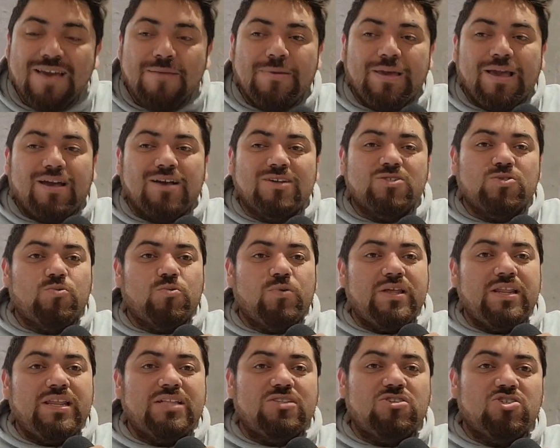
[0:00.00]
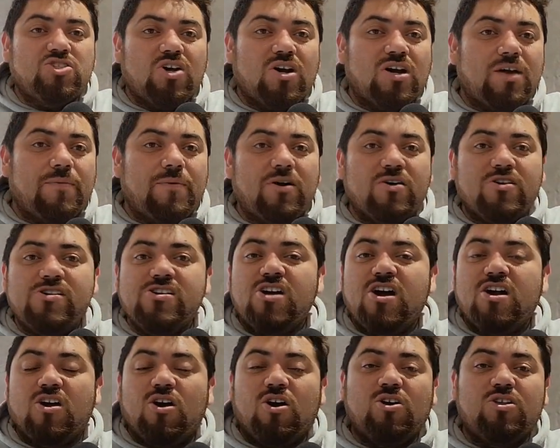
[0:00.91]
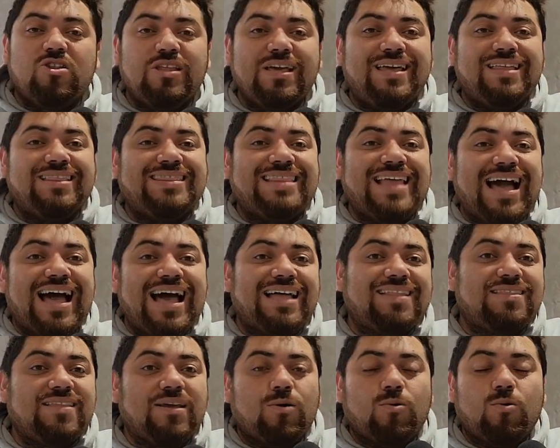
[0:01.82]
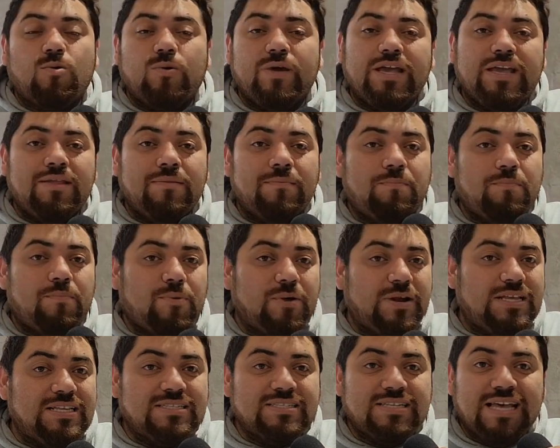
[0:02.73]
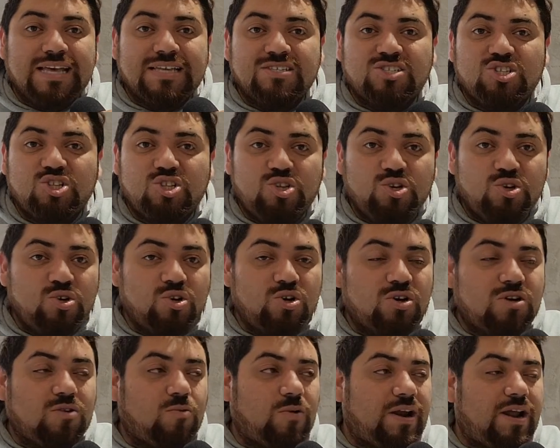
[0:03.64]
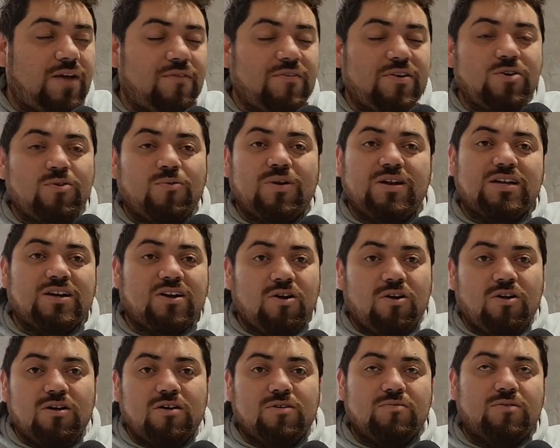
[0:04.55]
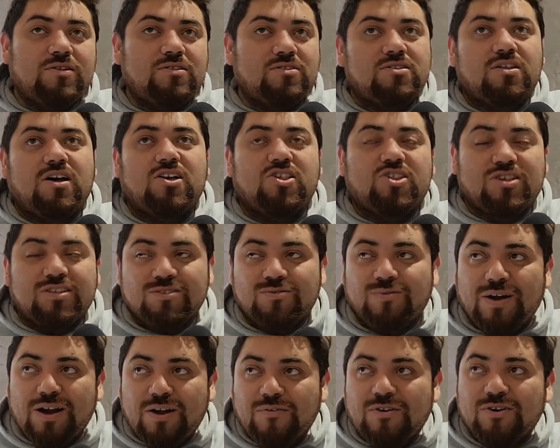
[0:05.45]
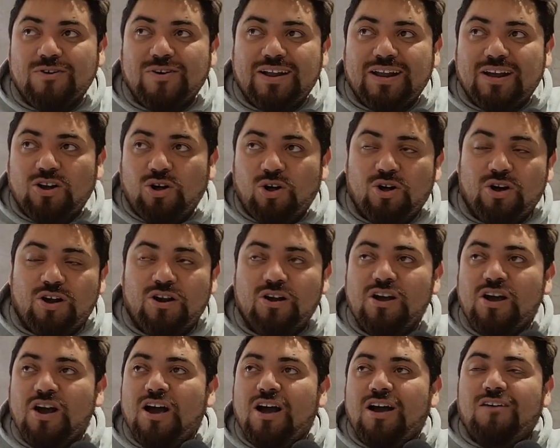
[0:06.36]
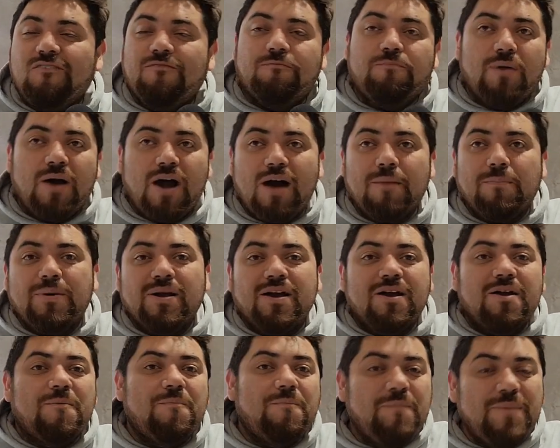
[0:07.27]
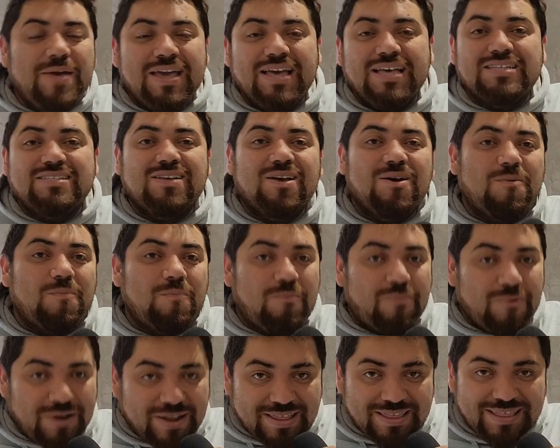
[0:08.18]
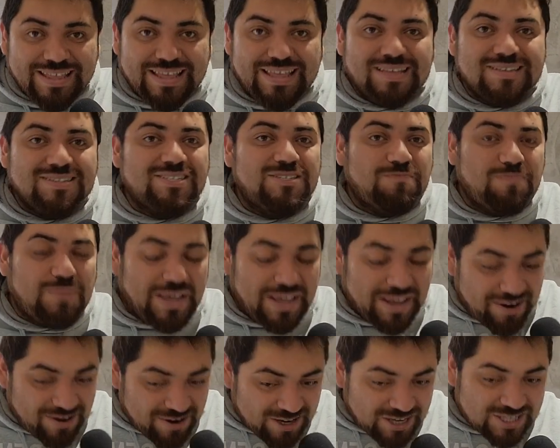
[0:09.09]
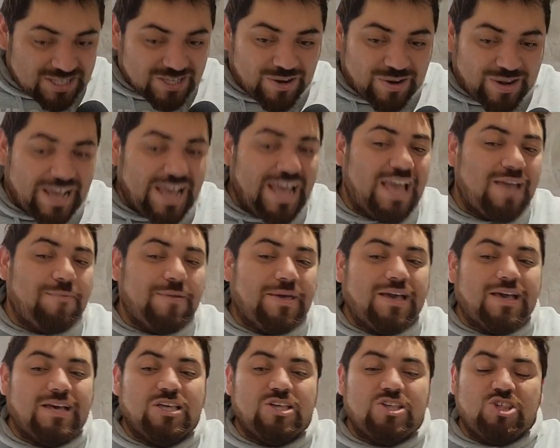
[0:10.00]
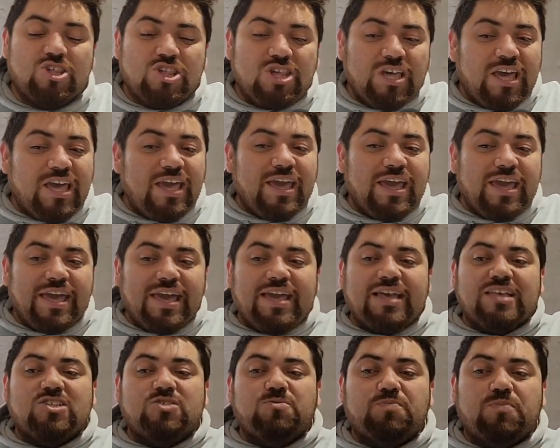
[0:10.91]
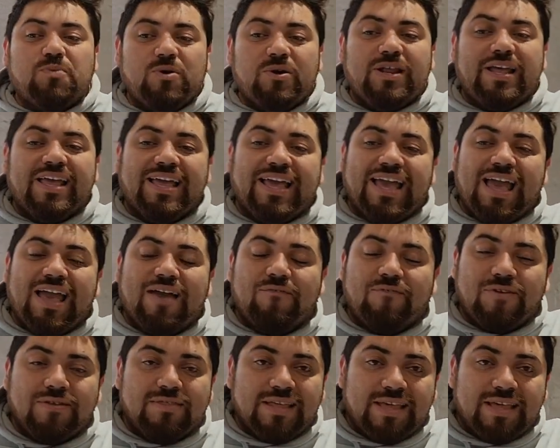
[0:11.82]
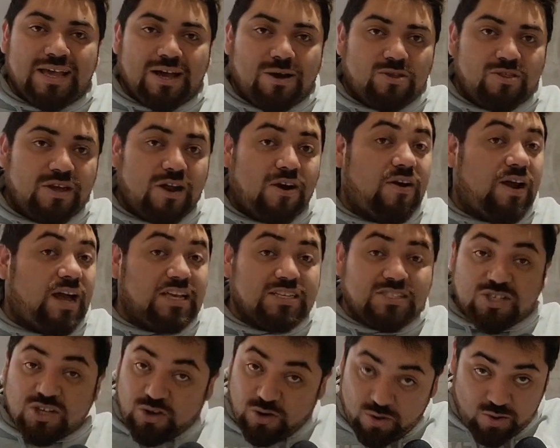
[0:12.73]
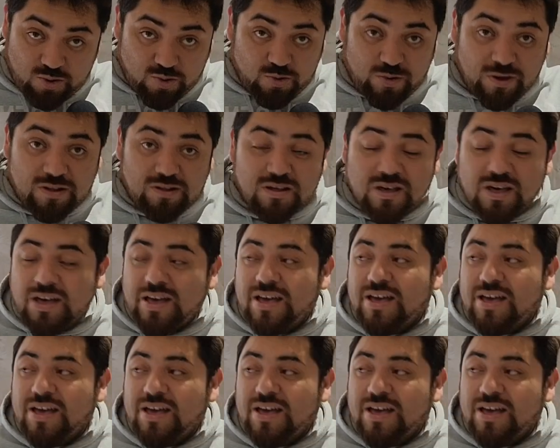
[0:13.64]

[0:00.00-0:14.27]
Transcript: because we need to talk about not only that, the queen, princess, duke, whatever you want to call her, well, duchess, whatever you want to call her, of pop. Miss Britney Spears, okay? Because she is putting everything out there as usual